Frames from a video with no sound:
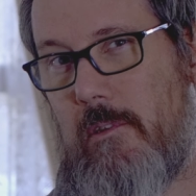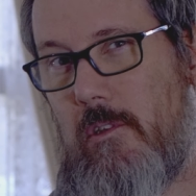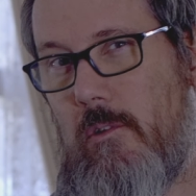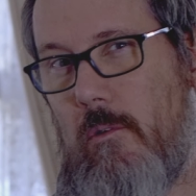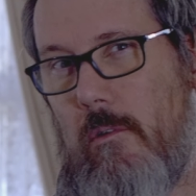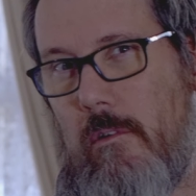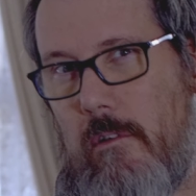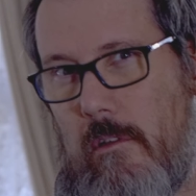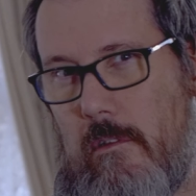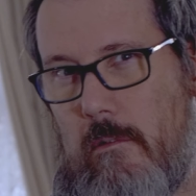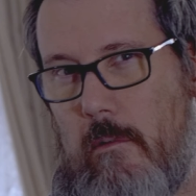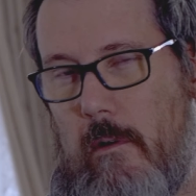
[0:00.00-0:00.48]
do
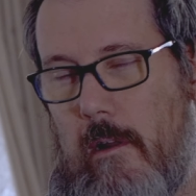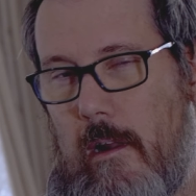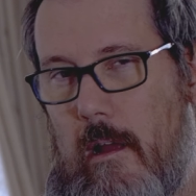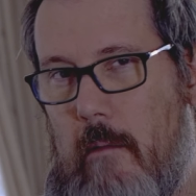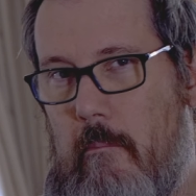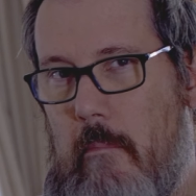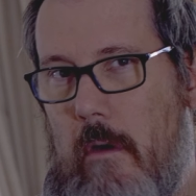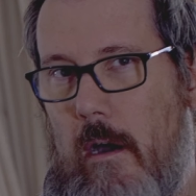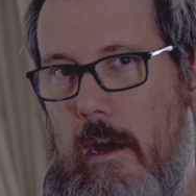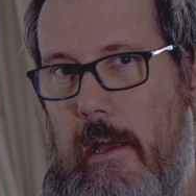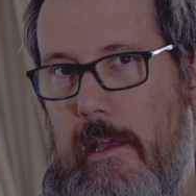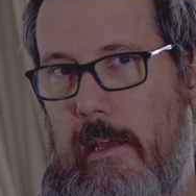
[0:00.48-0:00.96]
another one. I
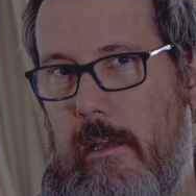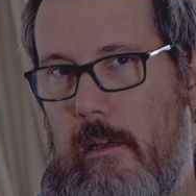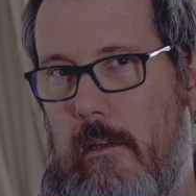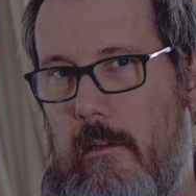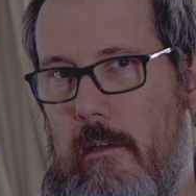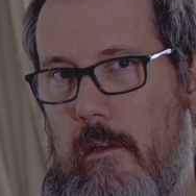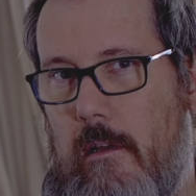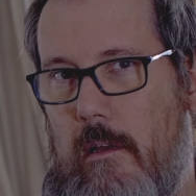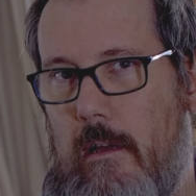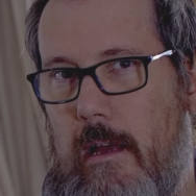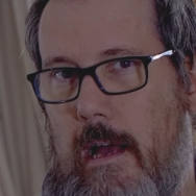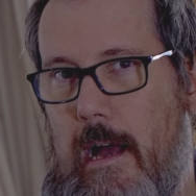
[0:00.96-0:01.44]
might
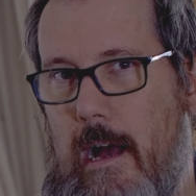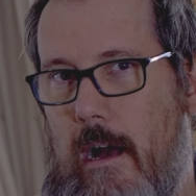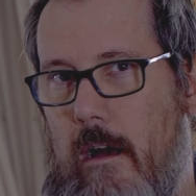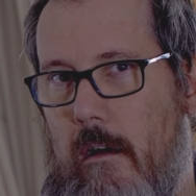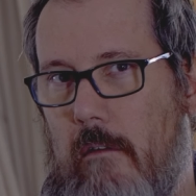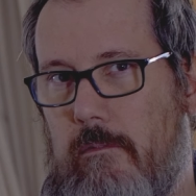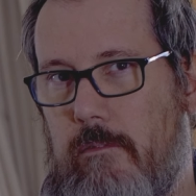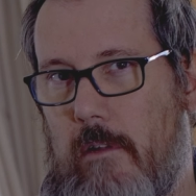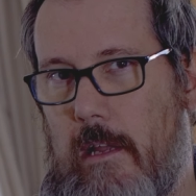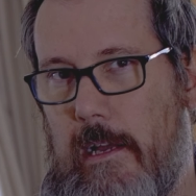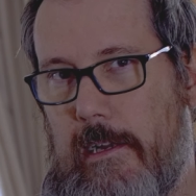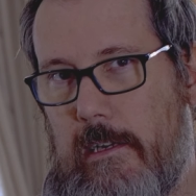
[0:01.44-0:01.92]

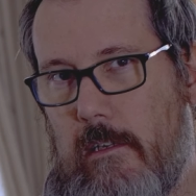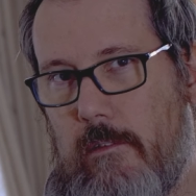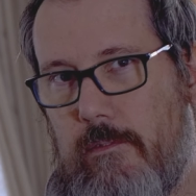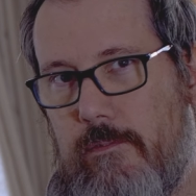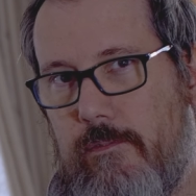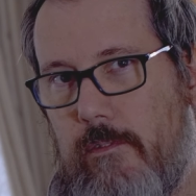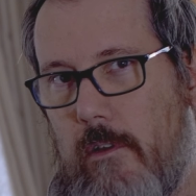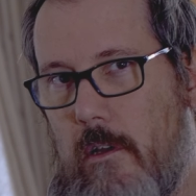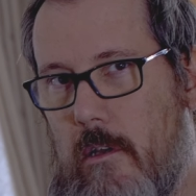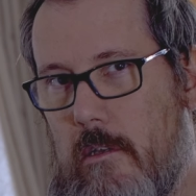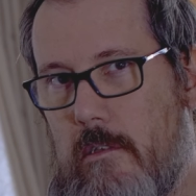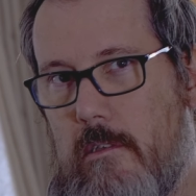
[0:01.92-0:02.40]
have like a
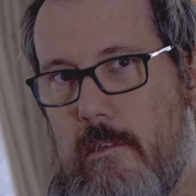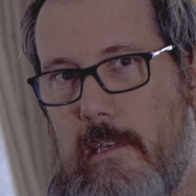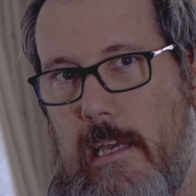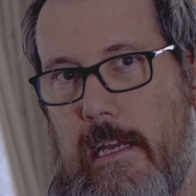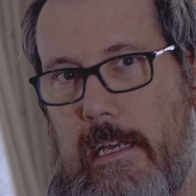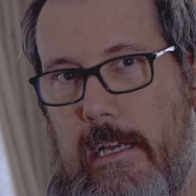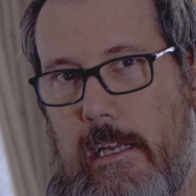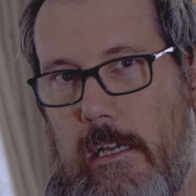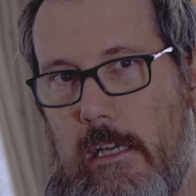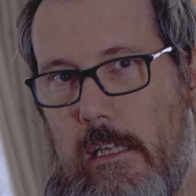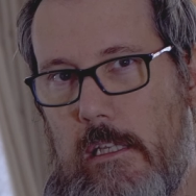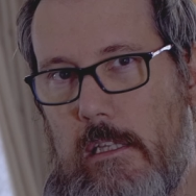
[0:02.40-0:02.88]
first,
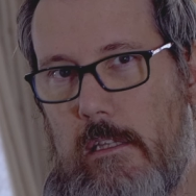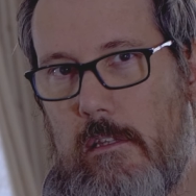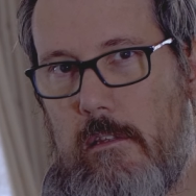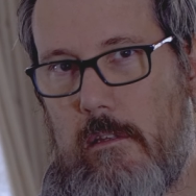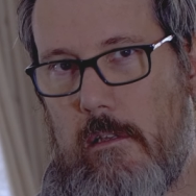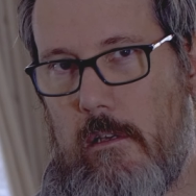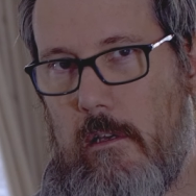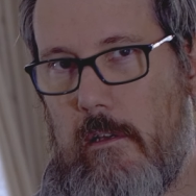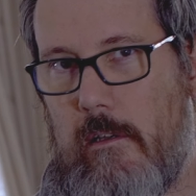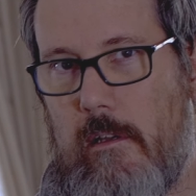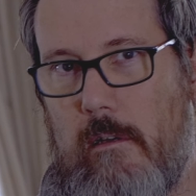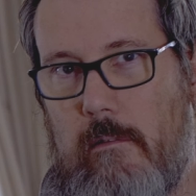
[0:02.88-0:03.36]
second and third.